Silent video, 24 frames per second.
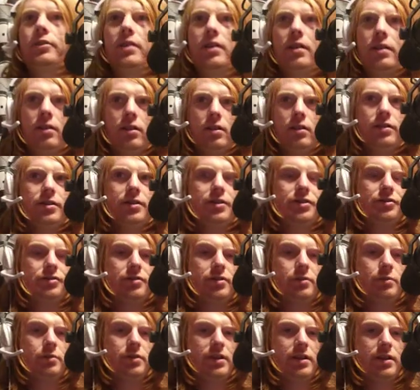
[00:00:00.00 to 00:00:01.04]
throughout all
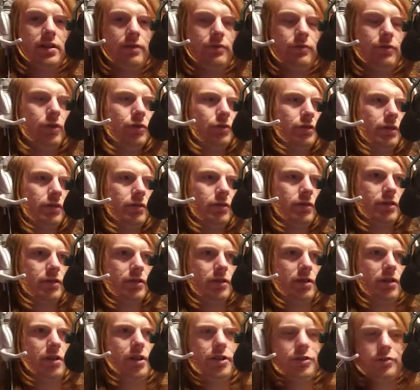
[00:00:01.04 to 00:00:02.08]
history, we have only
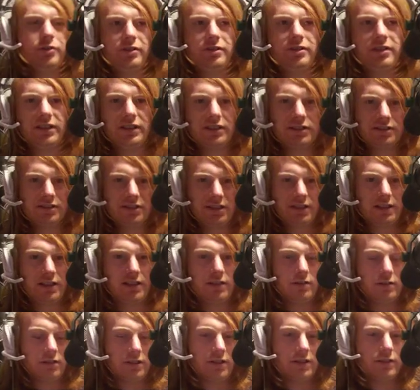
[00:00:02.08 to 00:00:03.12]
learned a hundred things. Say
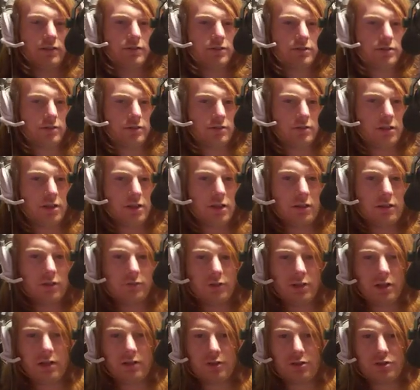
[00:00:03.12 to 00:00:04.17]
that, okay? So all of
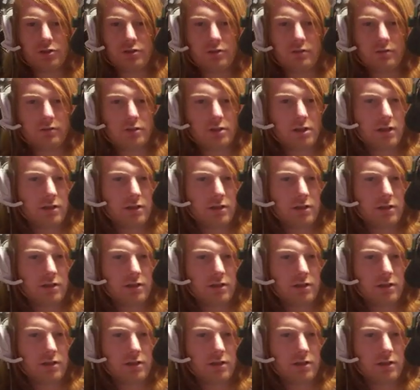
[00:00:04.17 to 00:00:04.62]
knowledge and